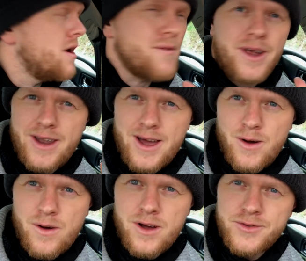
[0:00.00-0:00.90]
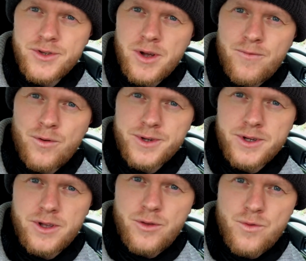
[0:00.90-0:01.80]
right now I've stopped
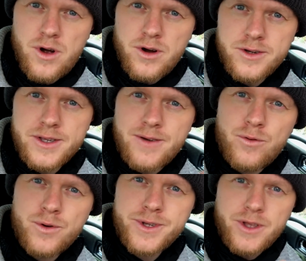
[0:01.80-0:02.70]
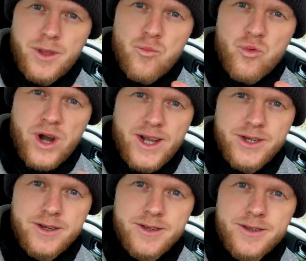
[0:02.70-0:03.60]
focusing on the rocks and I'm focusing on the
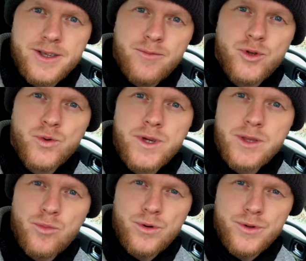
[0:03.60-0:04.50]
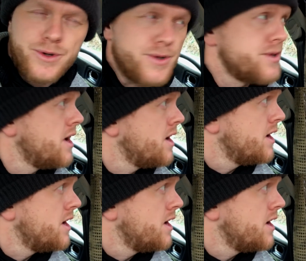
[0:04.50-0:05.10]
branches in between the boulders.